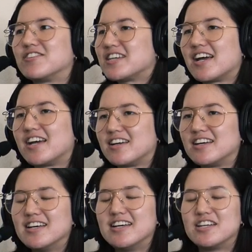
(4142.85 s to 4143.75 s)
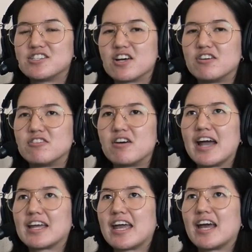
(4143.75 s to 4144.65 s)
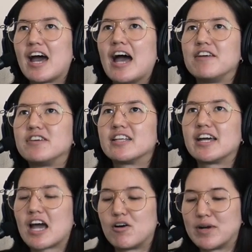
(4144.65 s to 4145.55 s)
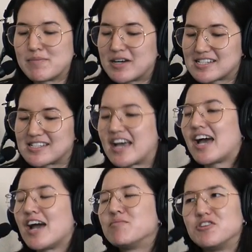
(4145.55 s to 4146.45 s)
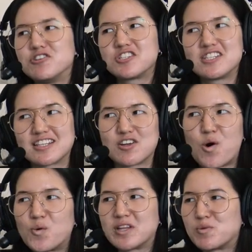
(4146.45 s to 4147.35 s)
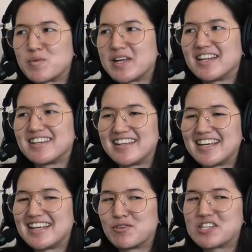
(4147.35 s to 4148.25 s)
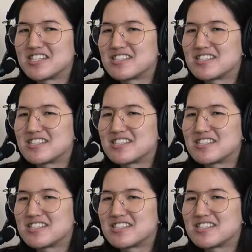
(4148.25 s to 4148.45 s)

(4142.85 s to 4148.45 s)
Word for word: every day. Mm-hmm. So I can't. I feel like when I'm on set, I'm usually like the only woman, which